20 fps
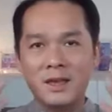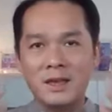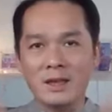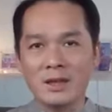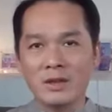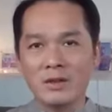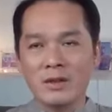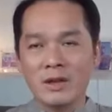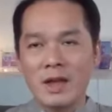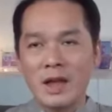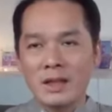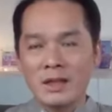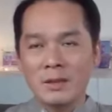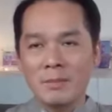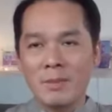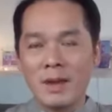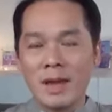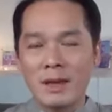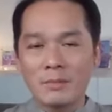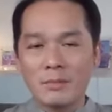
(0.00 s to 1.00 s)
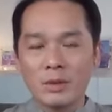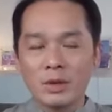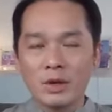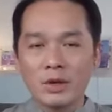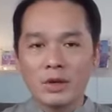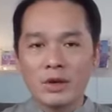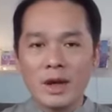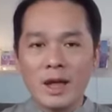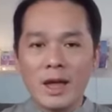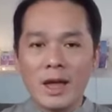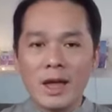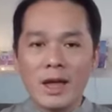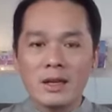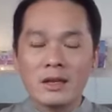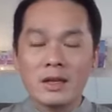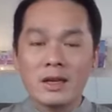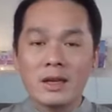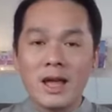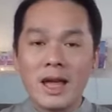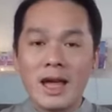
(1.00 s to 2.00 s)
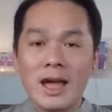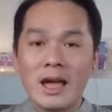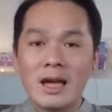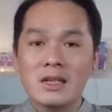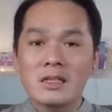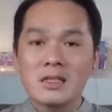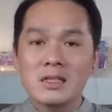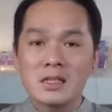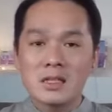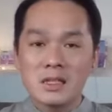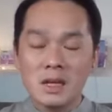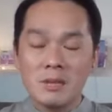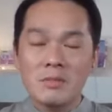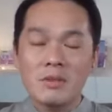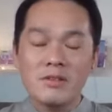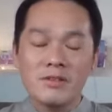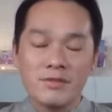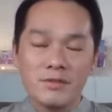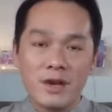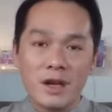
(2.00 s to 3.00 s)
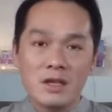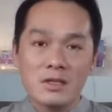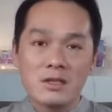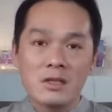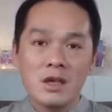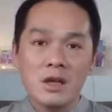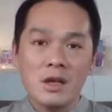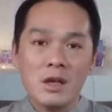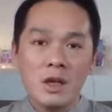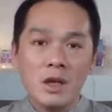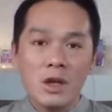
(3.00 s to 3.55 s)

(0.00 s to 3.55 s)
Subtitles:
you know, at the back burner, and it has some effect